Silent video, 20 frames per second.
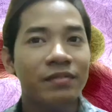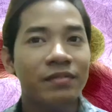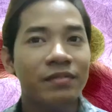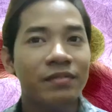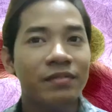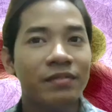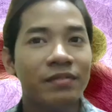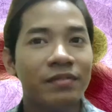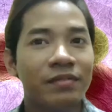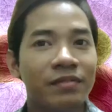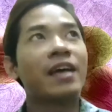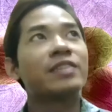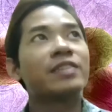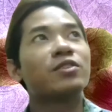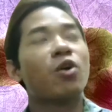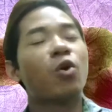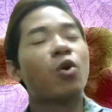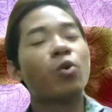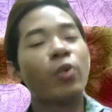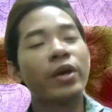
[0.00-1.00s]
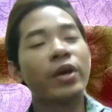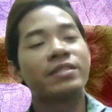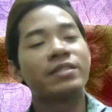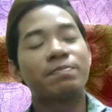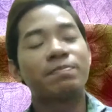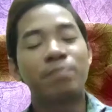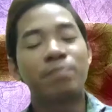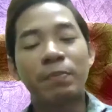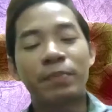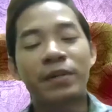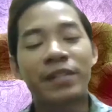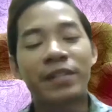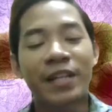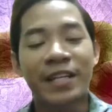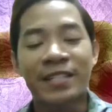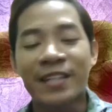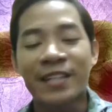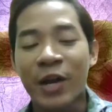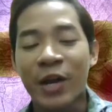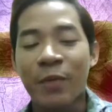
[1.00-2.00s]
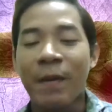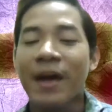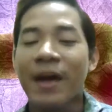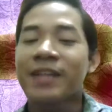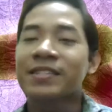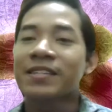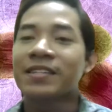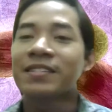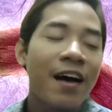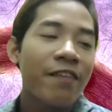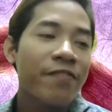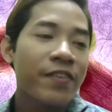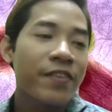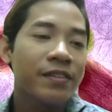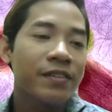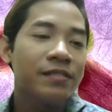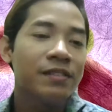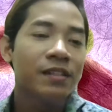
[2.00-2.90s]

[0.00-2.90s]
That's always people in nanomedicine feel.